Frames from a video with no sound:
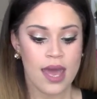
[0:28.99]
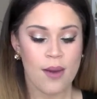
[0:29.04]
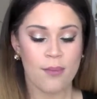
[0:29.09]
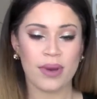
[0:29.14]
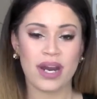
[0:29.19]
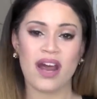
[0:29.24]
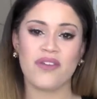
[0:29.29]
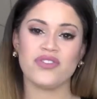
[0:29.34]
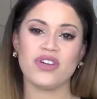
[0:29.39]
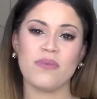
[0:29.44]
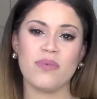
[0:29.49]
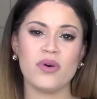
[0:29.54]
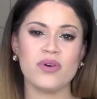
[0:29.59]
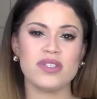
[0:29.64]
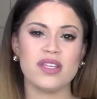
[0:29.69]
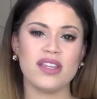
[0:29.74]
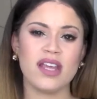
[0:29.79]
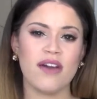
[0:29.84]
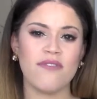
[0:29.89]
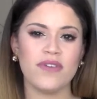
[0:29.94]
But after I
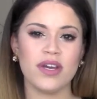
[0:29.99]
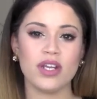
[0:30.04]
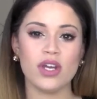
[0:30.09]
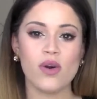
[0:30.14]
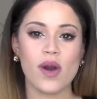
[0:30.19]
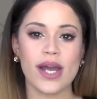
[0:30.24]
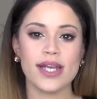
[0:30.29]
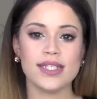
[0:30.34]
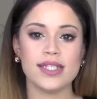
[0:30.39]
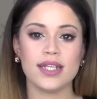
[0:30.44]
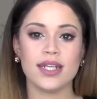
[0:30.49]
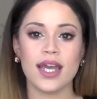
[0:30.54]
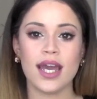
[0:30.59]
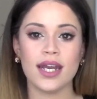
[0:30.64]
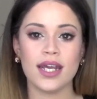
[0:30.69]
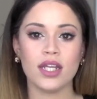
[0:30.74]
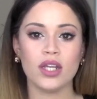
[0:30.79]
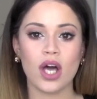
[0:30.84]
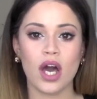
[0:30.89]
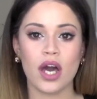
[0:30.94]
posted that video, I did
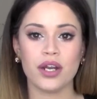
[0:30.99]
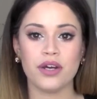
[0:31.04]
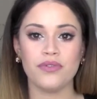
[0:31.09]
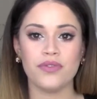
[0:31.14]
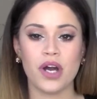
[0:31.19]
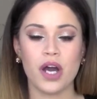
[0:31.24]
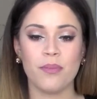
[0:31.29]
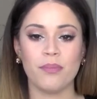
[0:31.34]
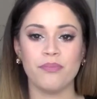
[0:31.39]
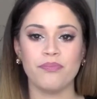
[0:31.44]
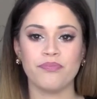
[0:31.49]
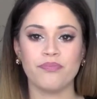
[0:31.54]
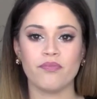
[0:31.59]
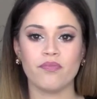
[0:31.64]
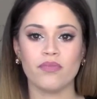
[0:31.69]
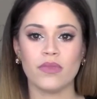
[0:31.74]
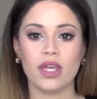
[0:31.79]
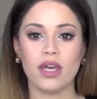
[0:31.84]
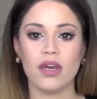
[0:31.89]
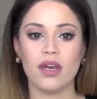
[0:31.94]
get a lot of
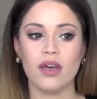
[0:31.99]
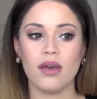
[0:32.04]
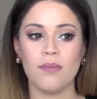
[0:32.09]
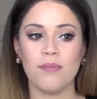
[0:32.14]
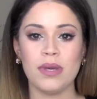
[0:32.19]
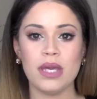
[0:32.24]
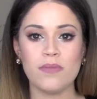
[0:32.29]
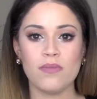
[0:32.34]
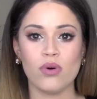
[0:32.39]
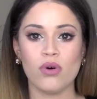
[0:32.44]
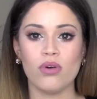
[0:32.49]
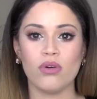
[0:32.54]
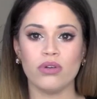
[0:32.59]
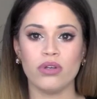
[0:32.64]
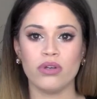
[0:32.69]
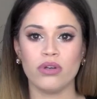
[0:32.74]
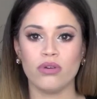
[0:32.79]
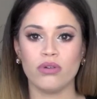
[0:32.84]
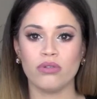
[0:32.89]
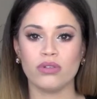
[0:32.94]
people,
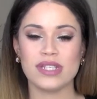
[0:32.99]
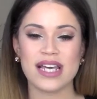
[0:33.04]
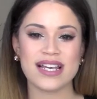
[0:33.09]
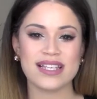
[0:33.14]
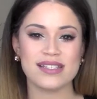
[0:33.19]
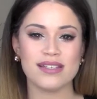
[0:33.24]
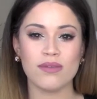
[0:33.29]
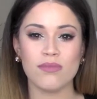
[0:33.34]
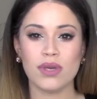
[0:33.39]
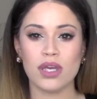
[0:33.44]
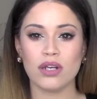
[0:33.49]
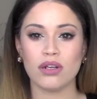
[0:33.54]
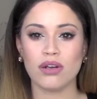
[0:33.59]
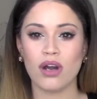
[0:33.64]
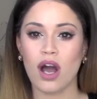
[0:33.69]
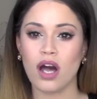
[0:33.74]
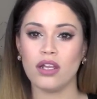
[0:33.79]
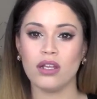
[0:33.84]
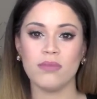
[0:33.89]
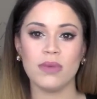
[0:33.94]
texting me and
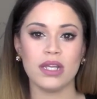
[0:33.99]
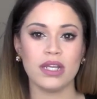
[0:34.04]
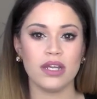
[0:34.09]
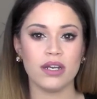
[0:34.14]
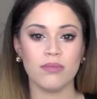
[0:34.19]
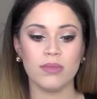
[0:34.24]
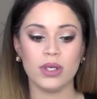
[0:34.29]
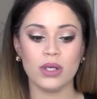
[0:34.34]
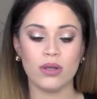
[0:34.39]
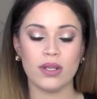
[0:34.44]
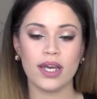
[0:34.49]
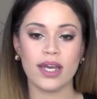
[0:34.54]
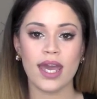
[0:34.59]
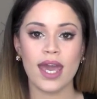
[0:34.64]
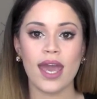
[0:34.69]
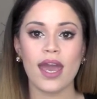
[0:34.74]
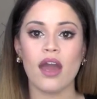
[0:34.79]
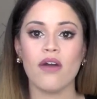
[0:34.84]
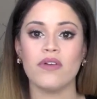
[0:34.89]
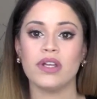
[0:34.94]
calling me and letting me know like,
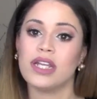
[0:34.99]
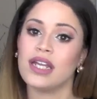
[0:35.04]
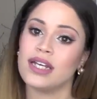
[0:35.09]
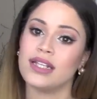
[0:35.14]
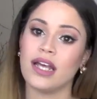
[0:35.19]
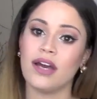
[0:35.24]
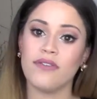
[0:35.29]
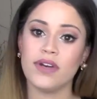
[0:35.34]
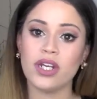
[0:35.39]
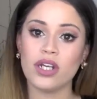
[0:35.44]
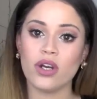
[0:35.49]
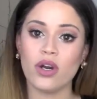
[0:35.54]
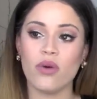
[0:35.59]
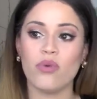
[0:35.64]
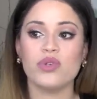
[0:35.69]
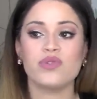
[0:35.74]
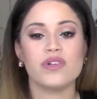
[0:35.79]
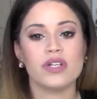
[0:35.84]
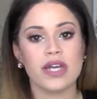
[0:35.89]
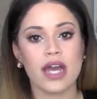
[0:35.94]
hey, I really like that video, it
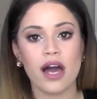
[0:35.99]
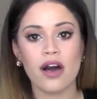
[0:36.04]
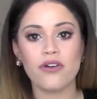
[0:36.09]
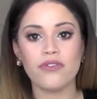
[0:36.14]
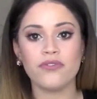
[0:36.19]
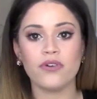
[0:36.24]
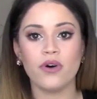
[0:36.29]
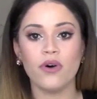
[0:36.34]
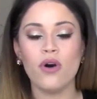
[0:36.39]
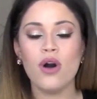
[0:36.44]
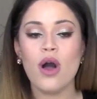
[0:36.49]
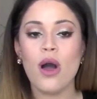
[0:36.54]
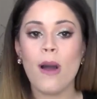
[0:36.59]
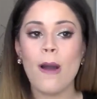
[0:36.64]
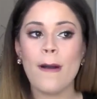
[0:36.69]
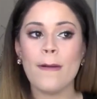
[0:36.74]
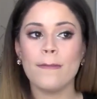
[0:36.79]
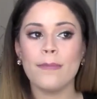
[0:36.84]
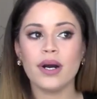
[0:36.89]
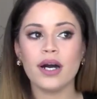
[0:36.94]
was really helpful,
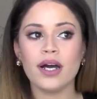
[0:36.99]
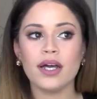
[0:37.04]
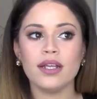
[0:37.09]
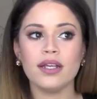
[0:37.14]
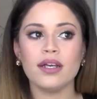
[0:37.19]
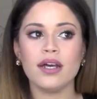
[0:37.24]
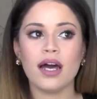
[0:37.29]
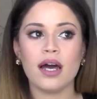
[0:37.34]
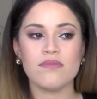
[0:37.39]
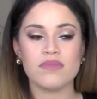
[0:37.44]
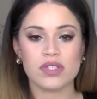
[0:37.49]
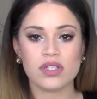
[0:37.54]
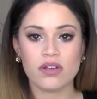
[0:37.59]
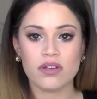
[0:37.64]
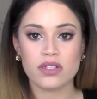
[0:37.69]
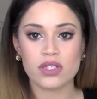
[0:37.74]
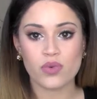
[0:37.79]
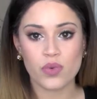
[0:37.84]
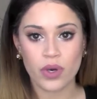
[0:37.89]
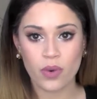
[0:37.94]
but I'm still
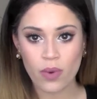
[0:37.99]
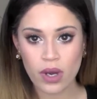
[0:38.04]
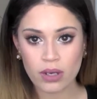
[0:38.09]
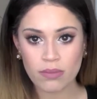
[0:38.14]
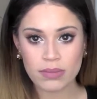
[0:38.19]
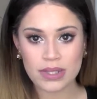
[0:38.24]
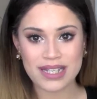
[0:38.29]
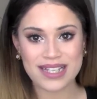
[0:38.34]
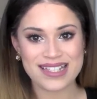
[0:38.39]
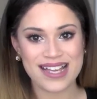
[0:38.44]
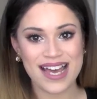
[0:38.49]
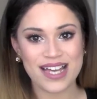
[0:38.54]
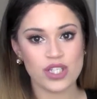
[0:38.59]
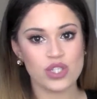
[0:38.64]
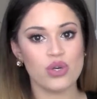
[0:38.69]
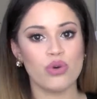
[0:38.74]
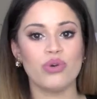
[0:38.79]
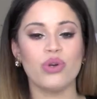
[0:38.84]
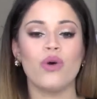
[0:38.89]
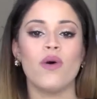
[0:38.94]
in square one because I
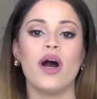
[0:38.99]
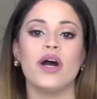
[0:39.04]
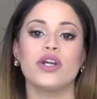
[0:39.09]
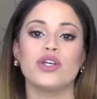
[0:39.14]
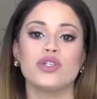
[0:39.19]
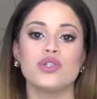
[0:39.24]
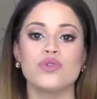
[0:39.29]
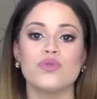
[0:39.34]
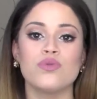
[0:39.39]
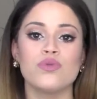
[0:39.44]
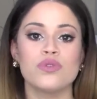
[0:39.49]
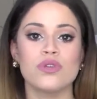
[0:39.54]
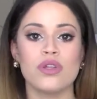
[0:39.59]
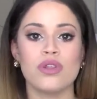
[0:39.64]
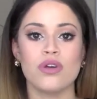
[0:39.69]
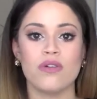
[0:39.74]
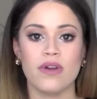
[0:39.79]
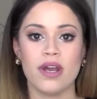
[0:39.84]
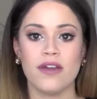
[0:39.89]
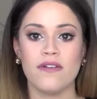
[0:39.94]
don't know how to choose
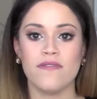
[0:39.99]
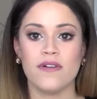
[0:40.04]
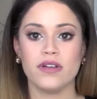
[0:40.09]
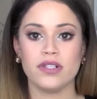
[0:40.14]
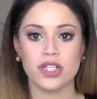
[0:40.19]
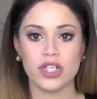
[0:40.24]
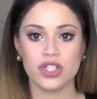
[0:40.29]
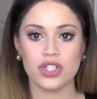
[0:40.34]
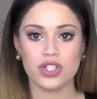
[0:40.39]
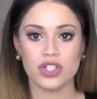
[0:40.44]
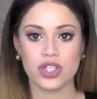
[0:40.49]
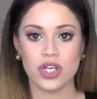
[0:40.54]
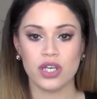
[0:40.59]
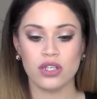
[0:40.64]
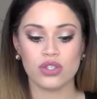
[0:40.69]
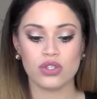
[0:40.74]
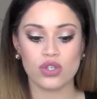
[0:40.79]
the right foundation shade.